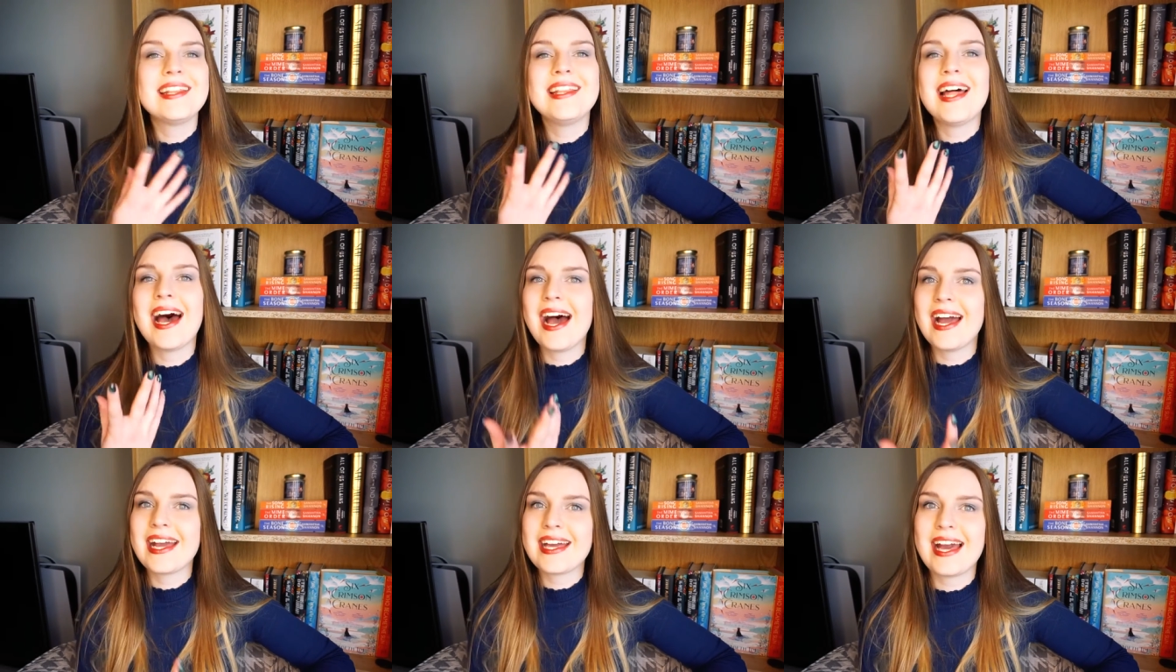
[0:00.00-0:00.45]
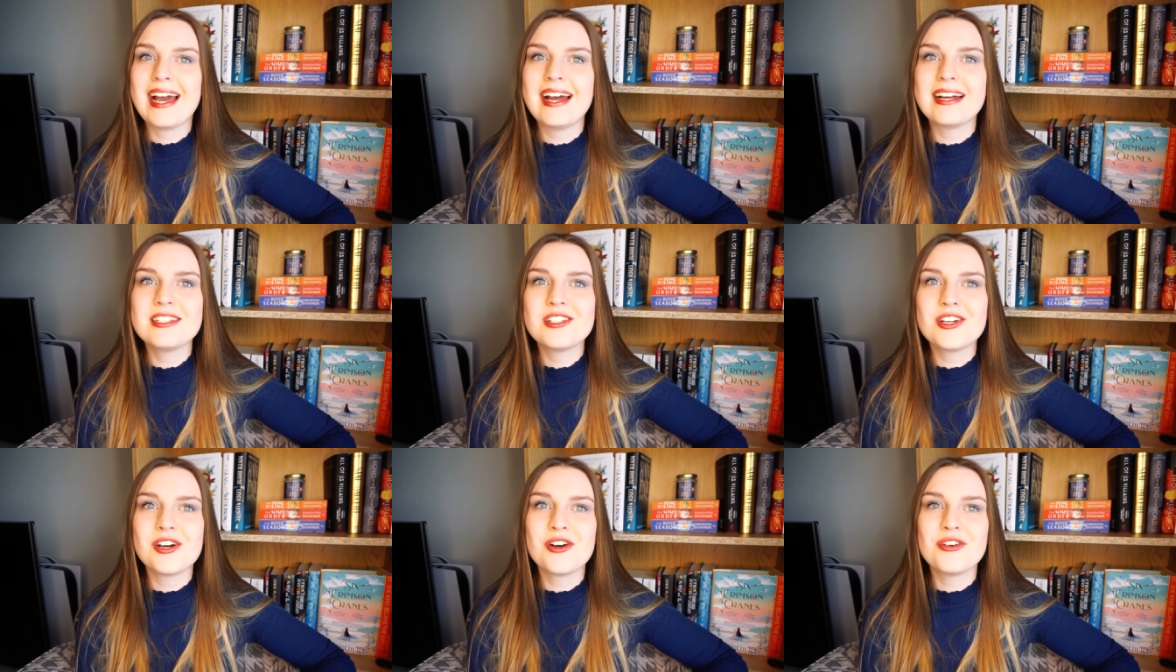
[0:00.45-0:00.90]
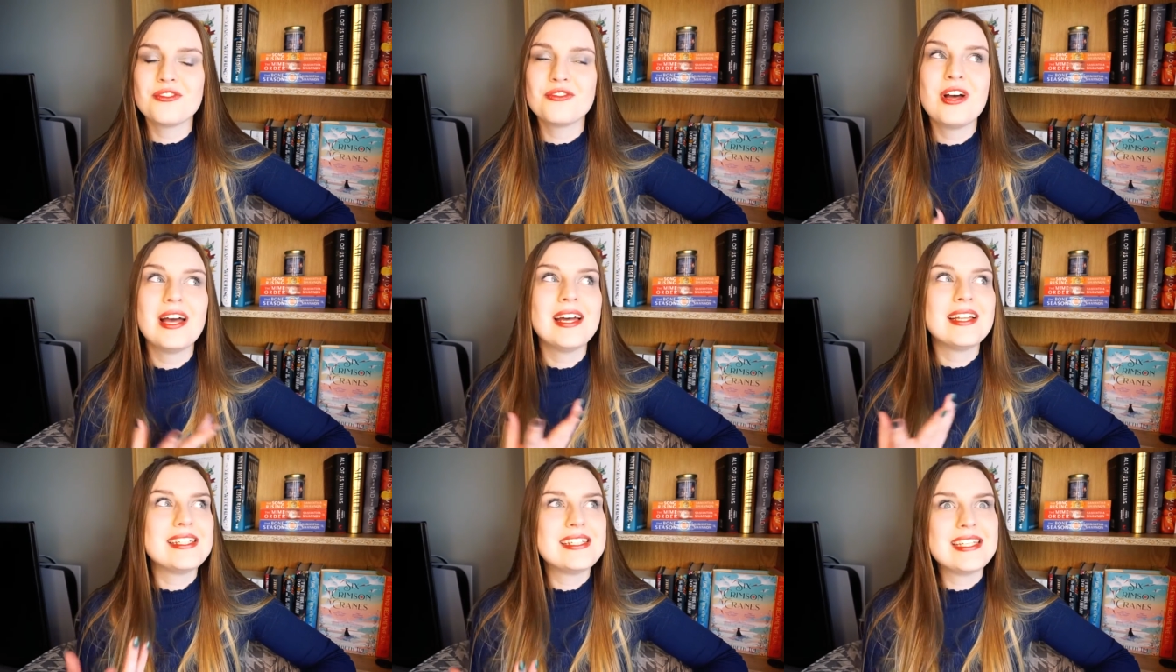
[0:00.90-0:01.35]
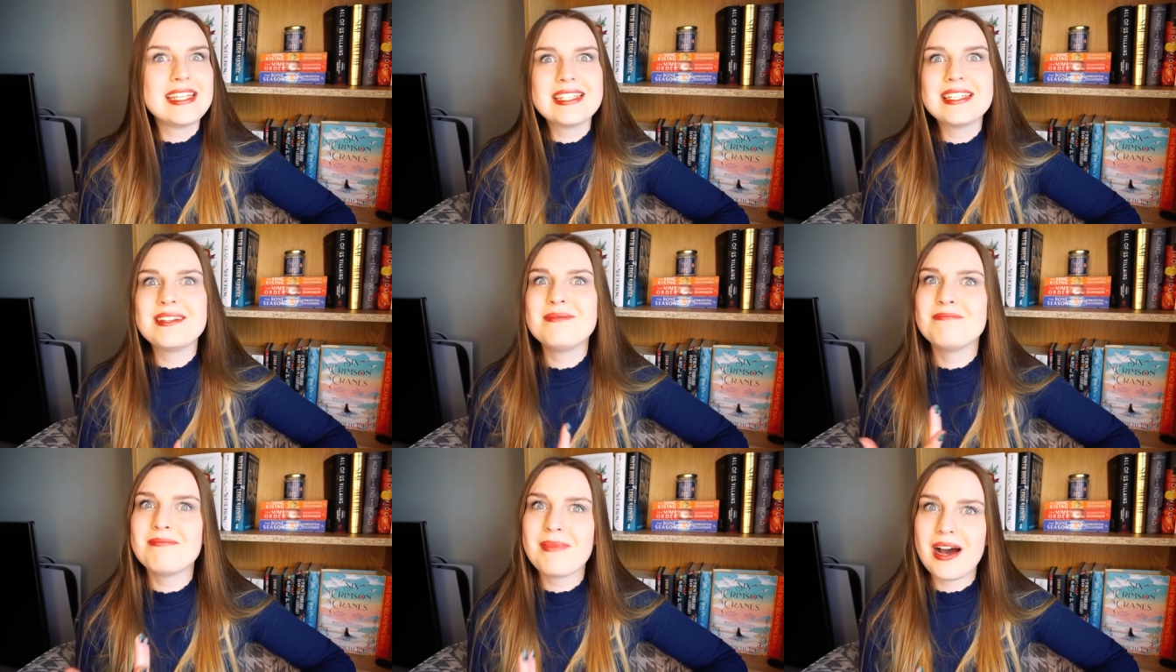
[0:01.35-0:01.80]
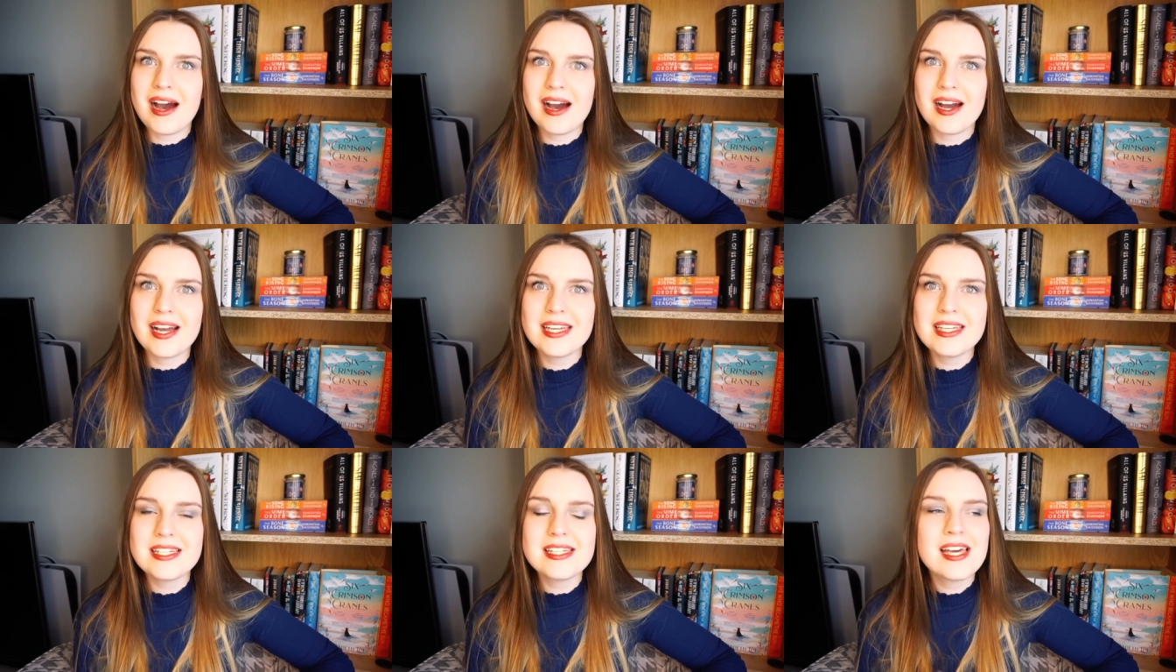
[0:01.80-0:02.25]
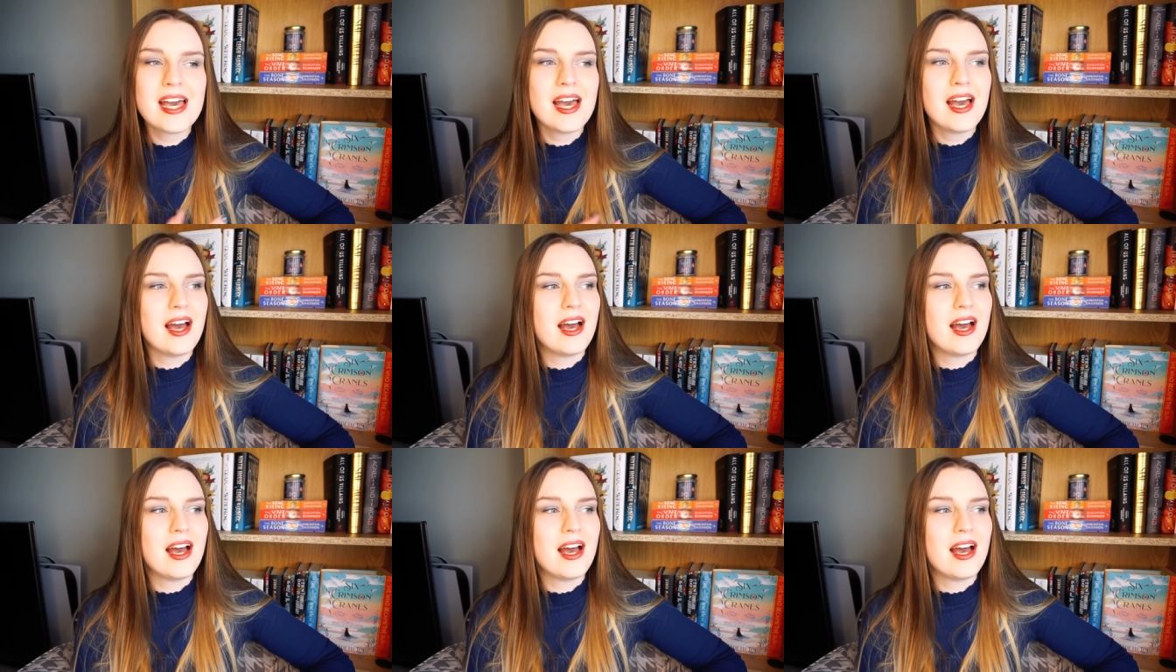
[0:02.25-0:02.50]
that I kind of didn't mind